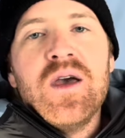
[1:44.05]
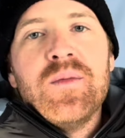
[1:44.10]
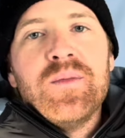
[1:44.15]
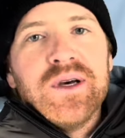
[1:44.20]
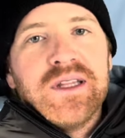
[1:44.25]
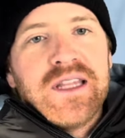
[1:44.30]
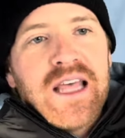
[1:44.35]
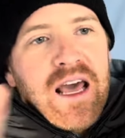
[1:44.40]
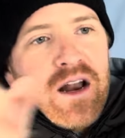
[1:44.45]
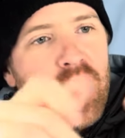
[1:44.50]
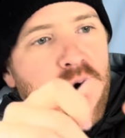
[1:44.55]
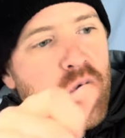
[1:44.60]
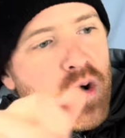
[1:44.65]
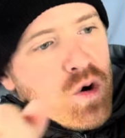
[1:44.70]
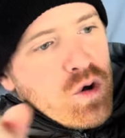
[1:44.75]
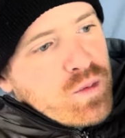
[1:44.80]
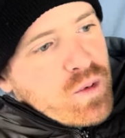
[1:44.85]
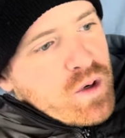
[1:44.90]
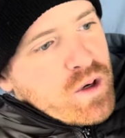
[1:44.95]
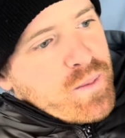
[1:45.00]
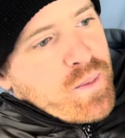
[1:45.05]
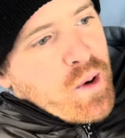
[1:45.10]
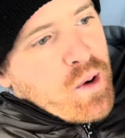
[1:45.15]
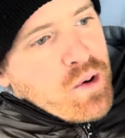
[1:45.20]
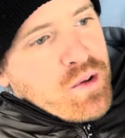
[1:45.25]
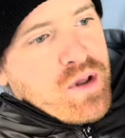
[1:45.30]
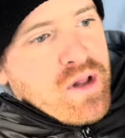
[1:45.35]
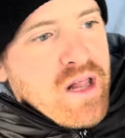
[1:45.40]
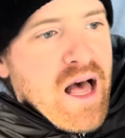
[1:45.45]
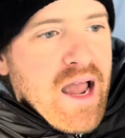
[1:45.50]
but that old where you
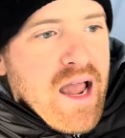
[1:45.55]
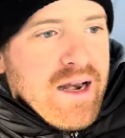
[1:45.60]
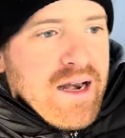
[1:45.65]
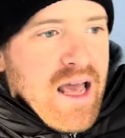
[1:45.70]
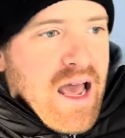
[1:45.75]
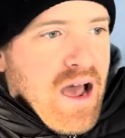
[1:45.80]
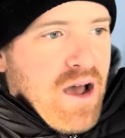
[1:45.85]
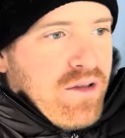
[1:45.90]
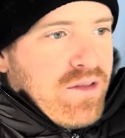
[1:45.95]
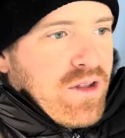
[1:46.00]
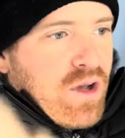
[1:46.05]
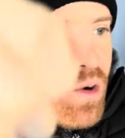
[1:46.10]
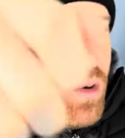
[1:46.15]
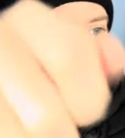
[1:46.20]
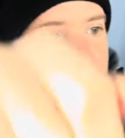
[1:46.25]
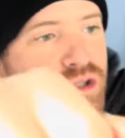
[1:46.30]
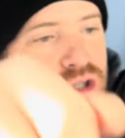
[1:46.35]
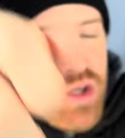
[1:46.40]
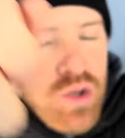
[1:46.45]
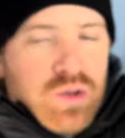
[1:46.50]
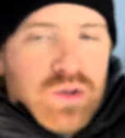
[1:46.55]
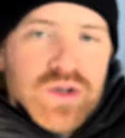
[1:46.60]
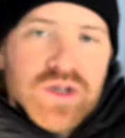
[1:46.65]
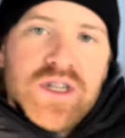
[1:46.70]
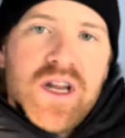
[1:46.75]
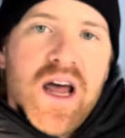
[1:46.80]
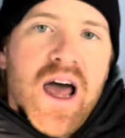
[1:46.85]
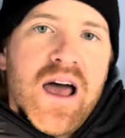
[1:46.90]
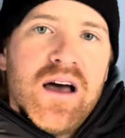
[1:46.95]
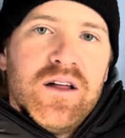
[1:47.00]
pull the line out, the old school
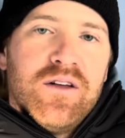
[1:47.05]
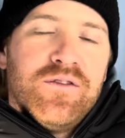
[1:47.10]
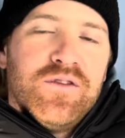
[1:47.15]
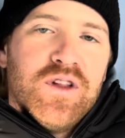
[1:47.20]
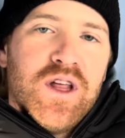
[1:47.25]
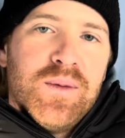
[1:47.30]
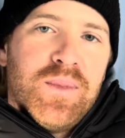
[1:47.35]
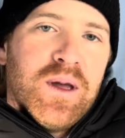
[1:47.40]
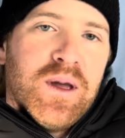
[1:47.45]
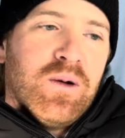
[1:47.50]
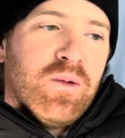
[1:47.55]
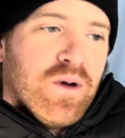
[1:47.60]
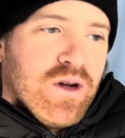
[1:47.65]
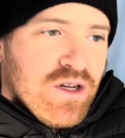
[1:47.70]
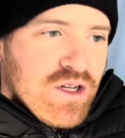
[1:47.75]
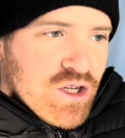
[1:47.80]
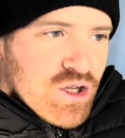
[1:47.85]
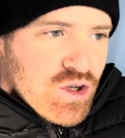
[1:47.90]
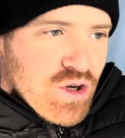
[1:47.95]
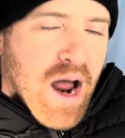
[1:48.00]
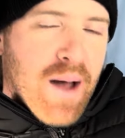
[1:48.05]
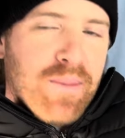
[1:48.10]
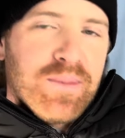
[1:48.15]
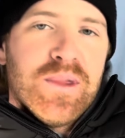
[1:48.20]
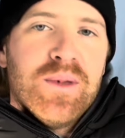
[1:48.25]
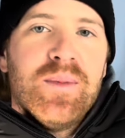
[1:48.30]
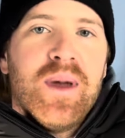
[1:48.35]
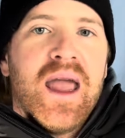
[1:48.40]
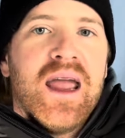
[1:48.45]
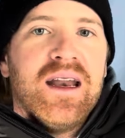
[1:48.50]
style of flipping where you just drop the
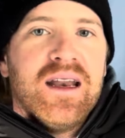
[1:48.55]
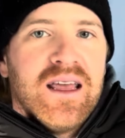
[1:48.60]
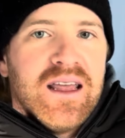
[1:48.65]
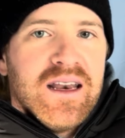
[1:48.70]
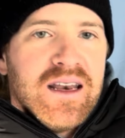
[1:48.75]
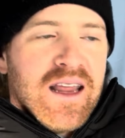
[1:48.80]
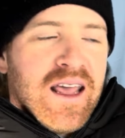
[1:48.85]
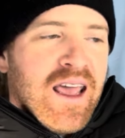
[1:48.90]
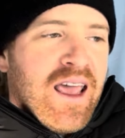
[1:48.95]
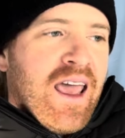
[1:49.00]
bait in.